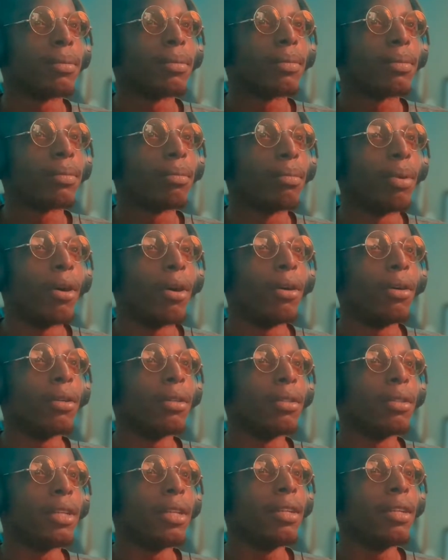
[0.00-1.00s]
Hi. Paul,
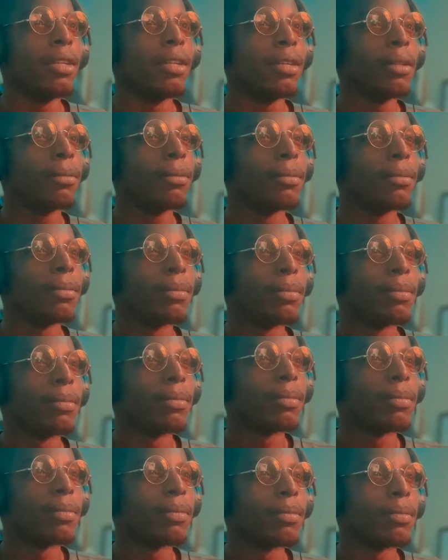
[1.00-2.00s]
meet
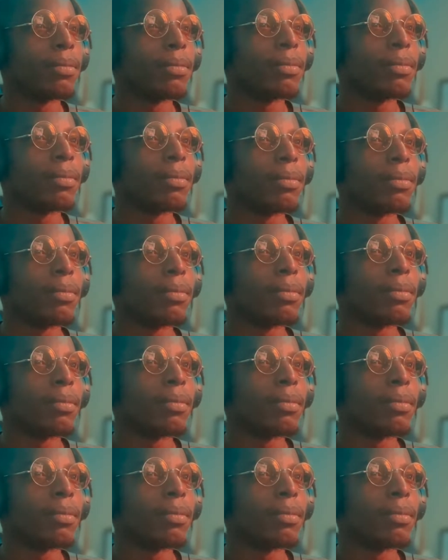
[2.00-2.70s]
is a killer.